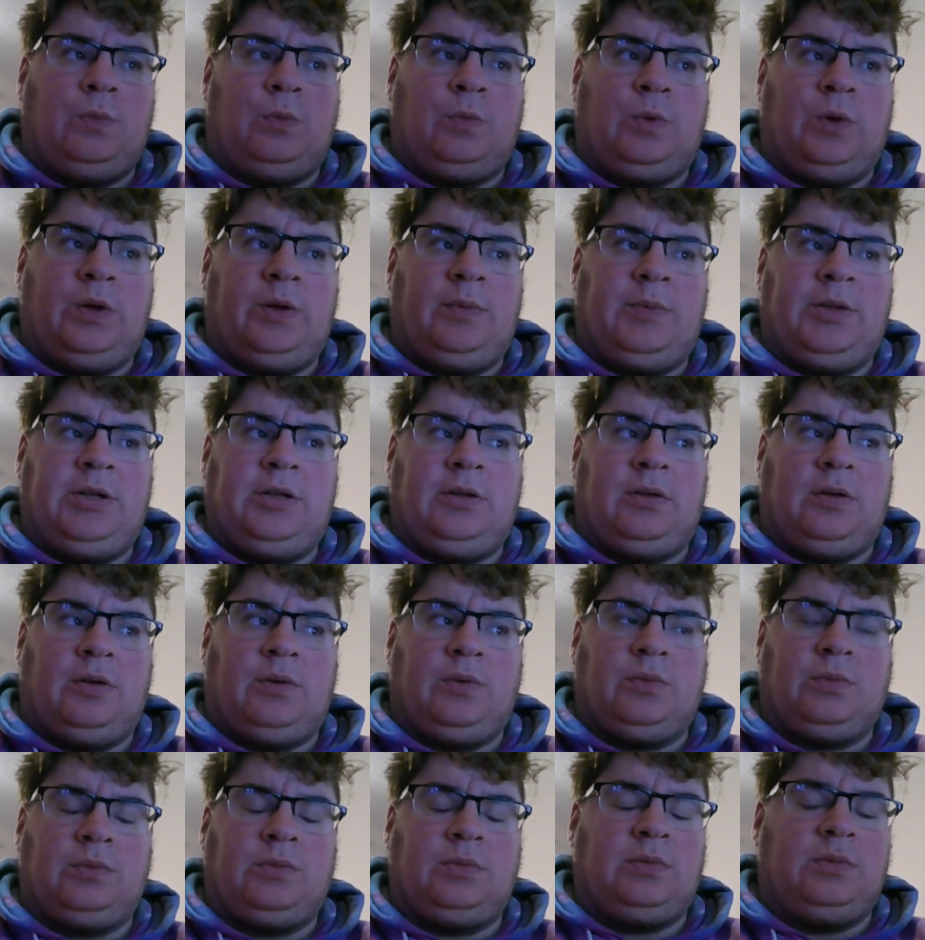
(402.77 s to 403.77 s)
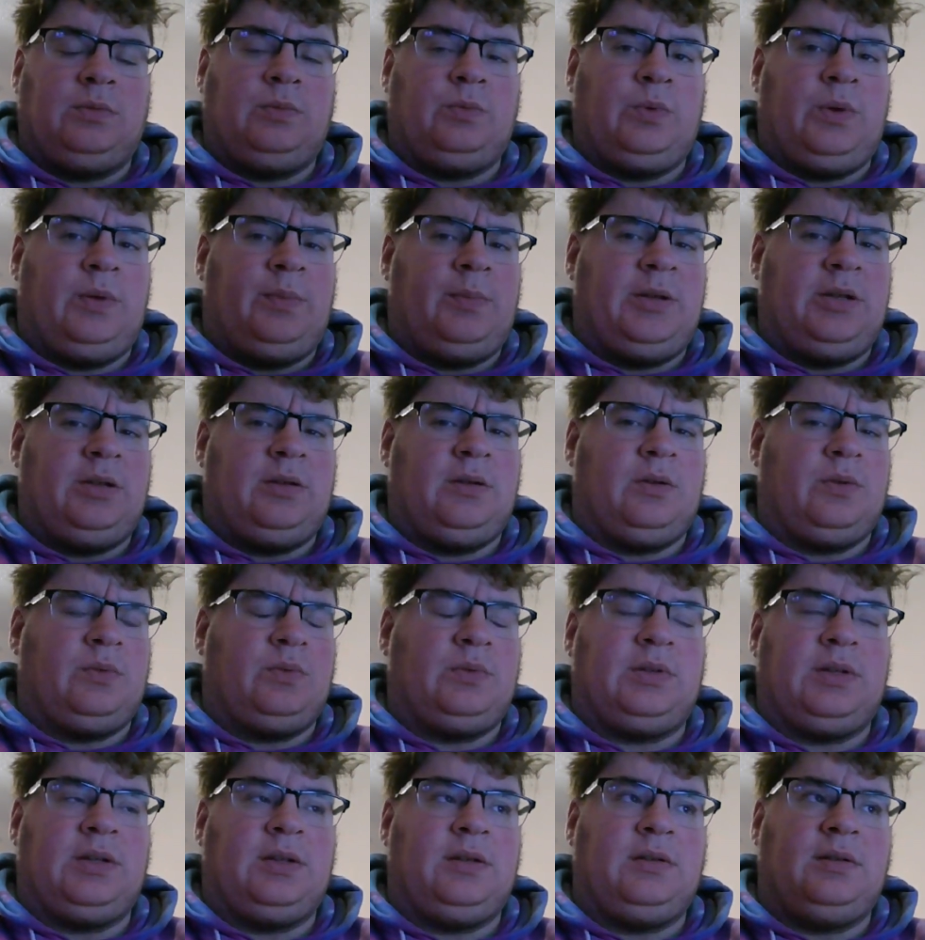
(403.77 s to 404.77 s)
women don't
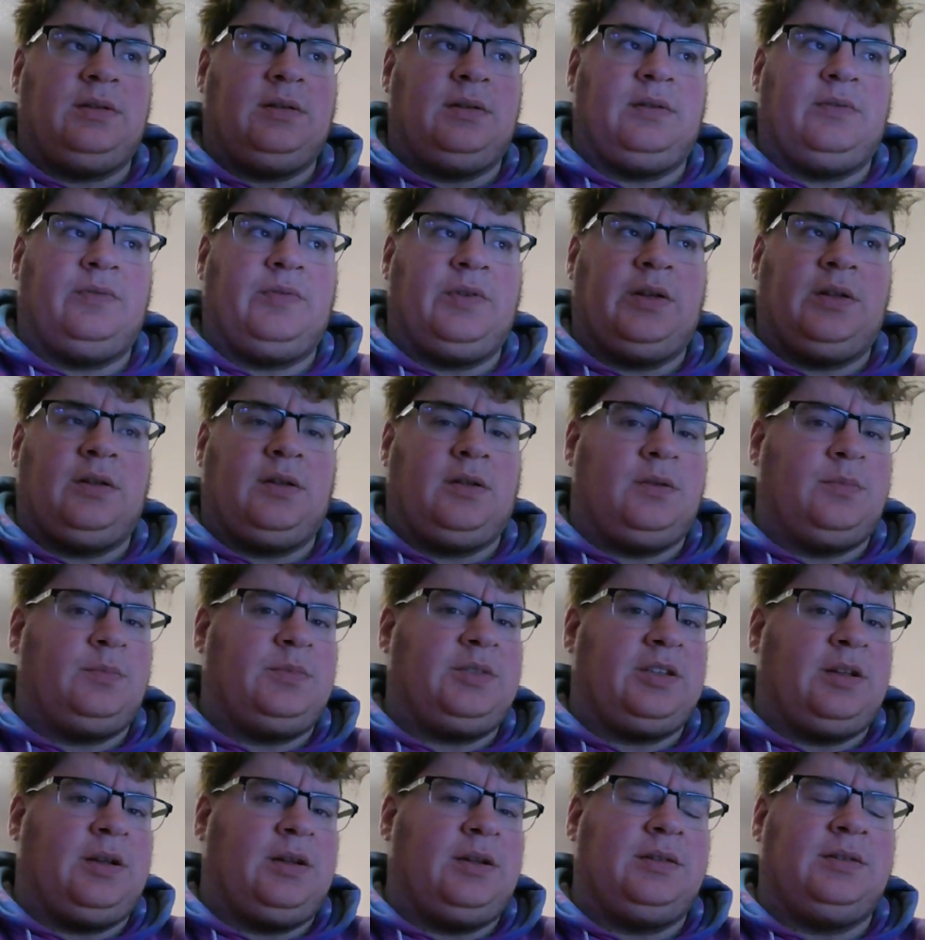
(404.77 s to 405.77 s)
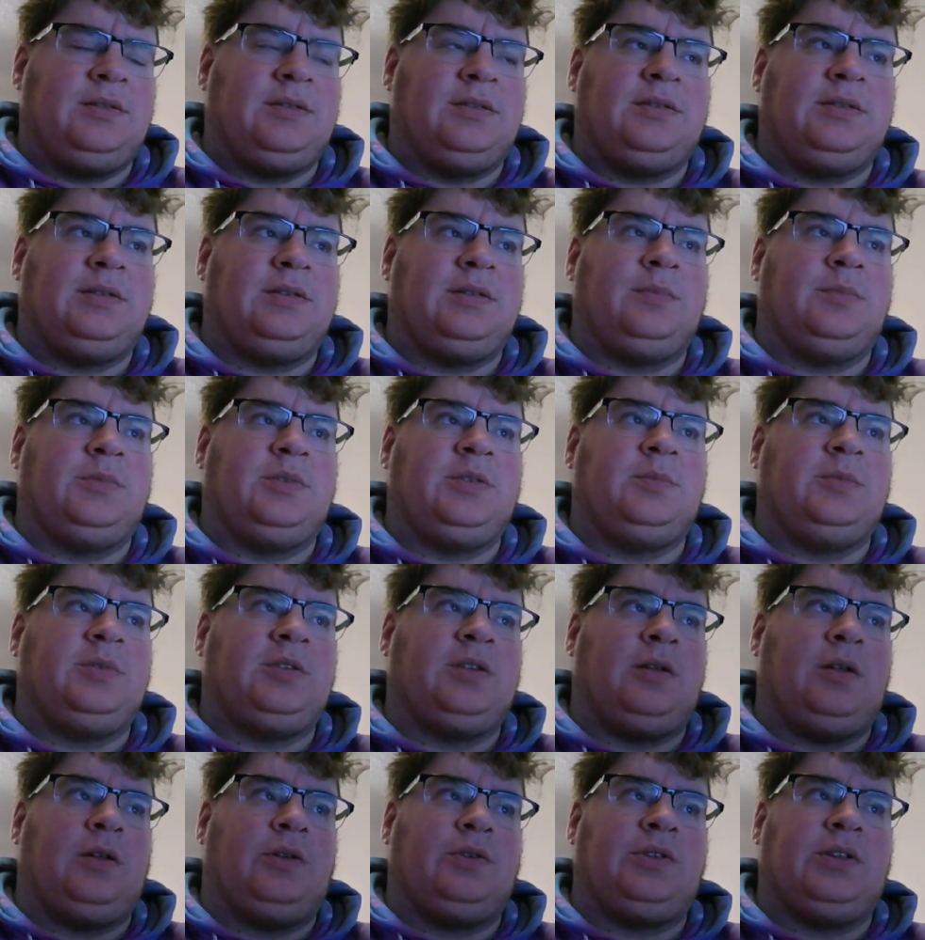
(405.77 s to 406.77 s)
tend to develop signs and
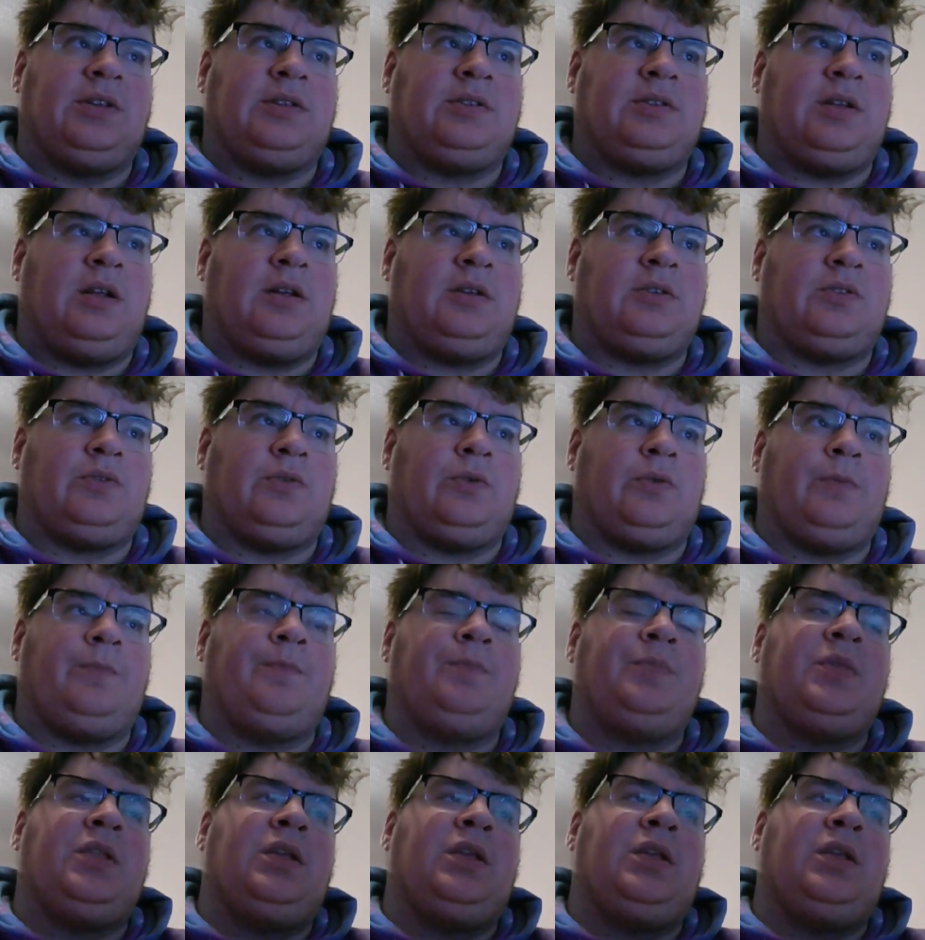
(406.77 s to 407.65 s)
symptoms of low testosterone.